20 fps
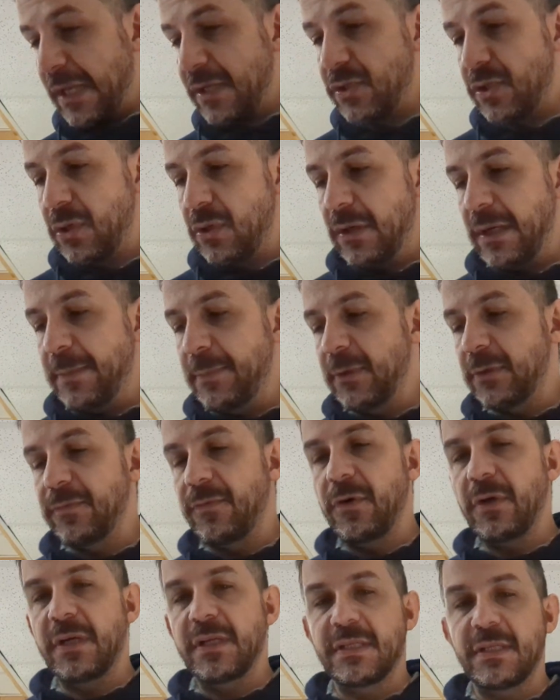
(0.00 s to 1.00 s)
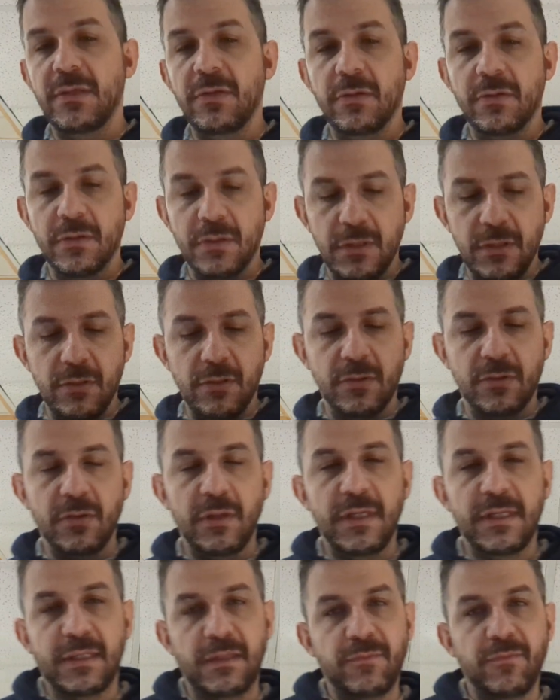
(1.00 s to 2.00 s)
As you know, I'm not focusing on
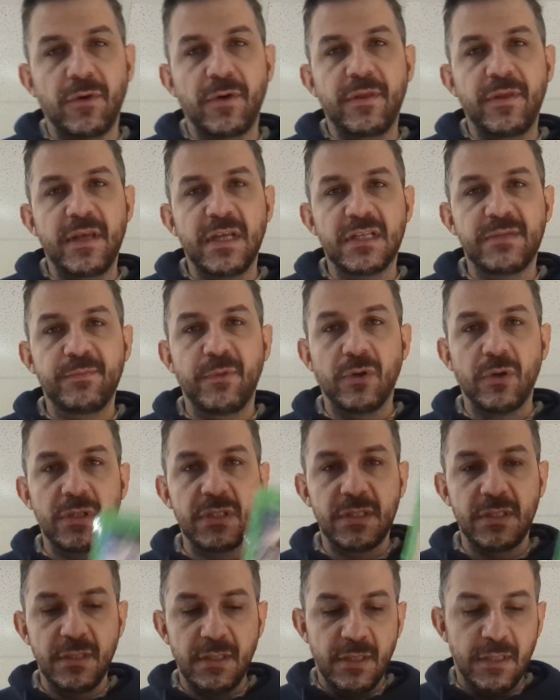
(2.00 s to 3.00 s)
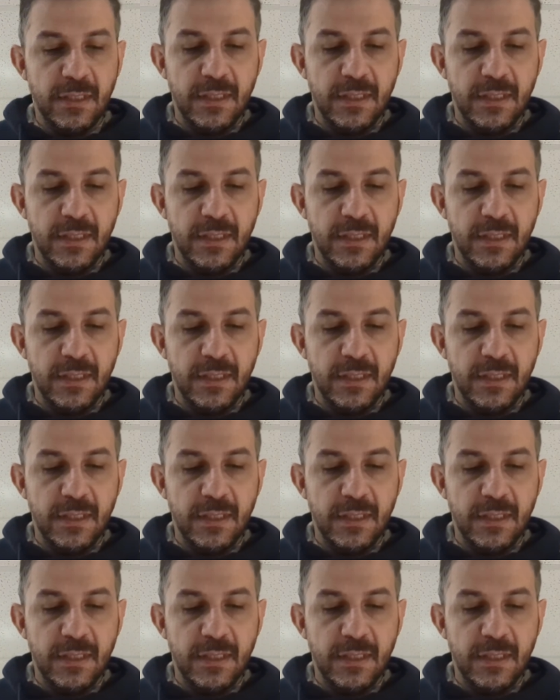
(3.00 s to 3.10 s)
collecting for the Xbox,